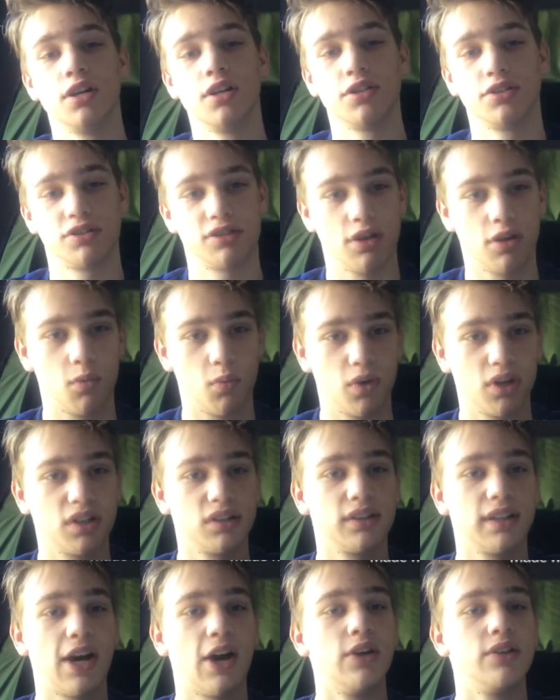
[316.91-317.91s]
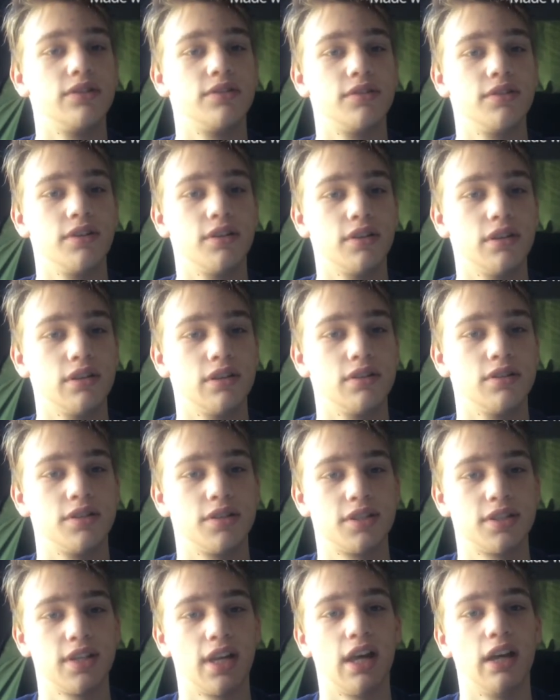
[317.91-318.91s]
so we're allowed to
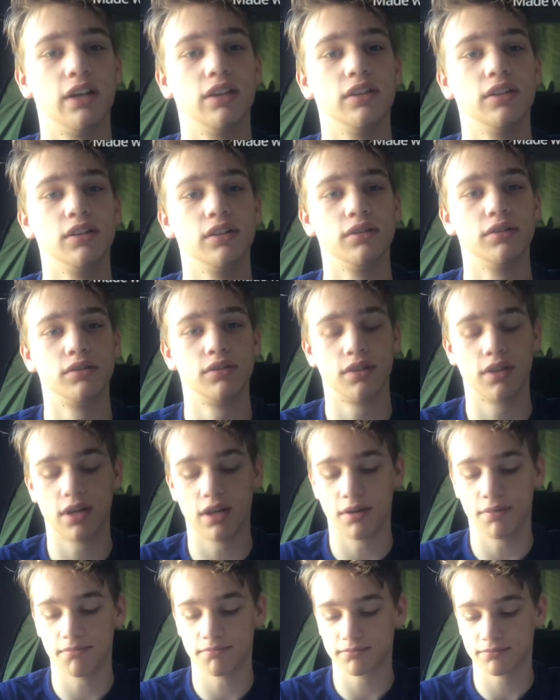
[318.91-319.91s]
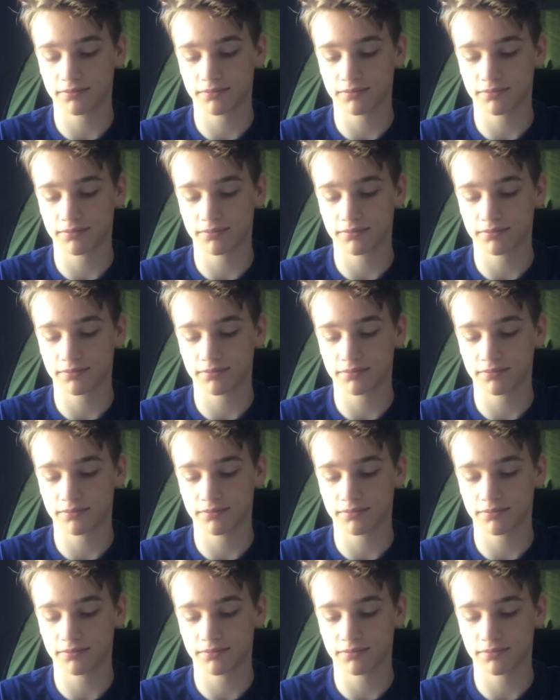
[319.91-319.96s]
sell um,